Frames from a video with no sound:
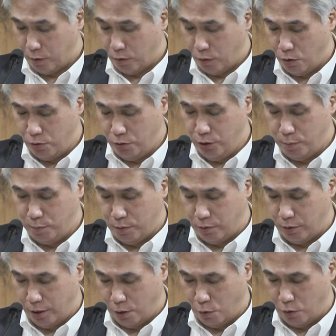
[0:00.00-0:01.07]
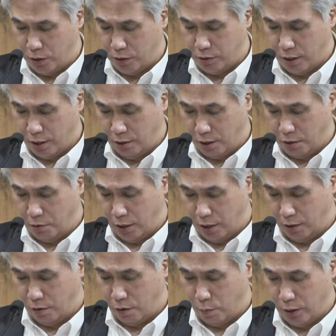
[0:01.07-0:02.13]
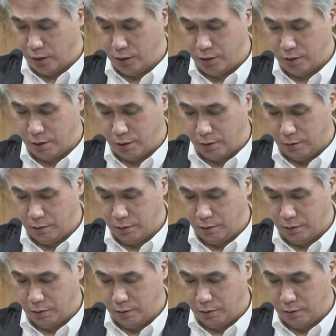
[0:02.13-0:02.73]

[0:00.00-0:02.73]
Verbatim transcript: All Nippon Airways, ANA, commenced